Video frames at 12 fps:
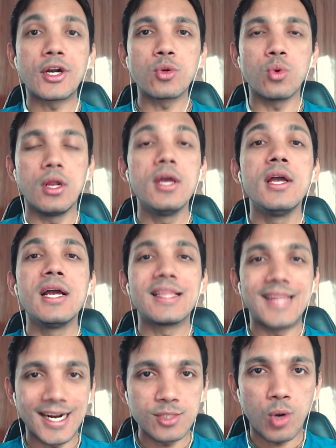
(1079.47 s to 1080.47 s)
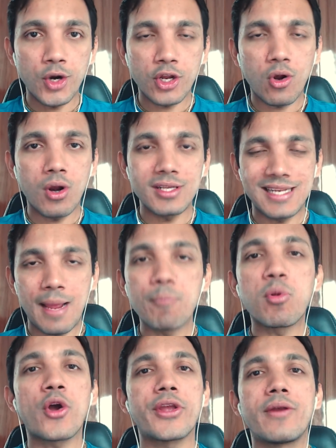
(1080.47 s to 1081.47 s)
tool. That is what you call as an
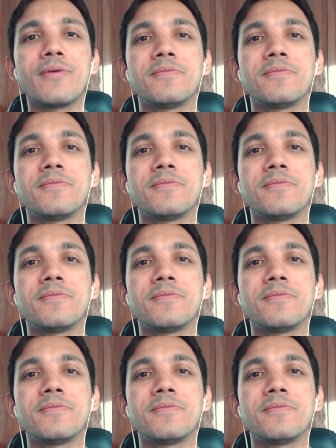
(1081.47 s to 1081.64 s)
employee.